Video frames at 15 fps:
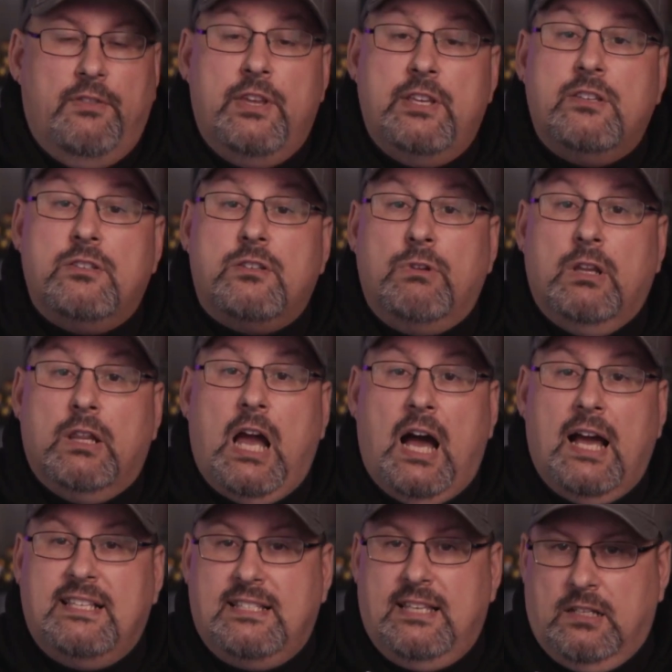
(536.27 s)
This is a really
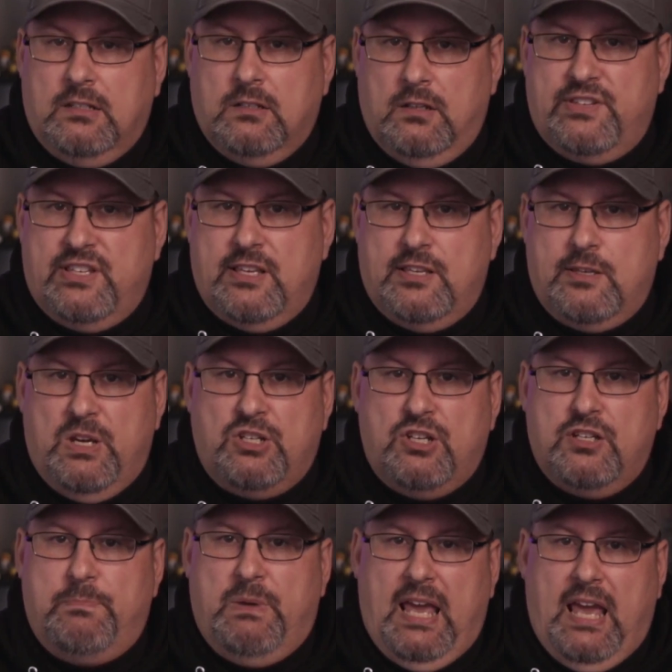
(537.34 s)
high signal of
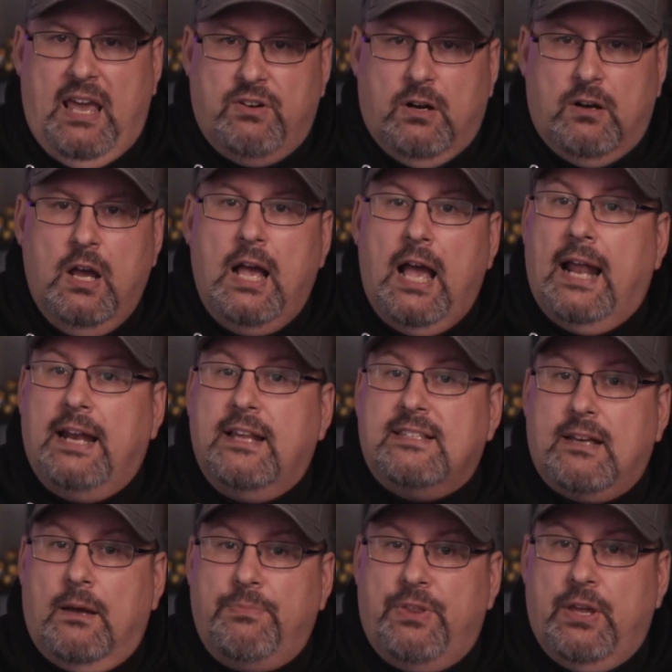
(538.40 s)
suspicious behavior and
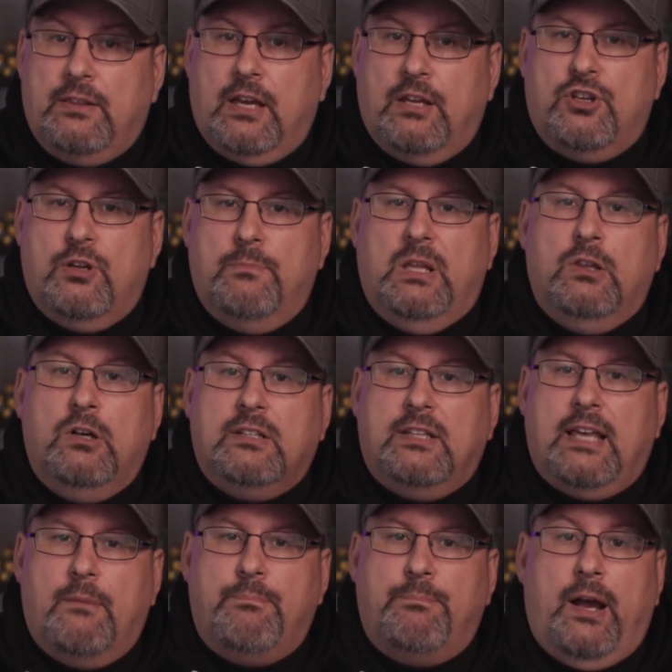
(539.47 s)
is something that should be
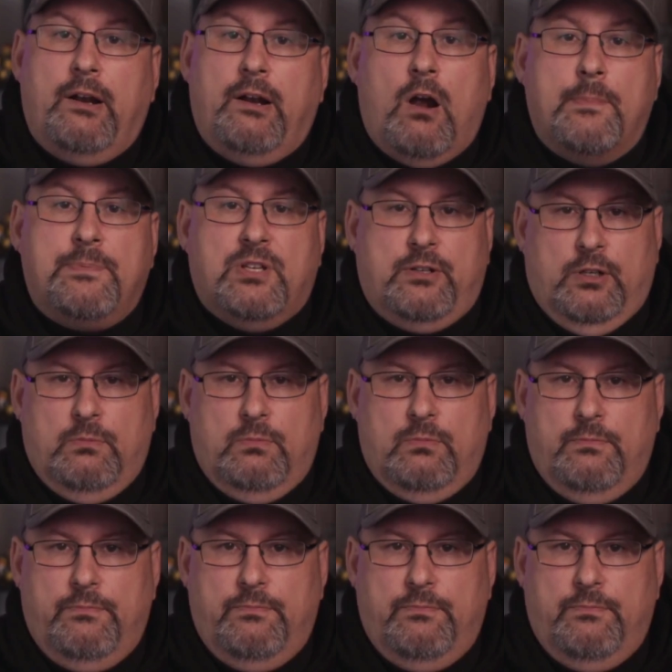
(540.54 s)
looked at by your ops group.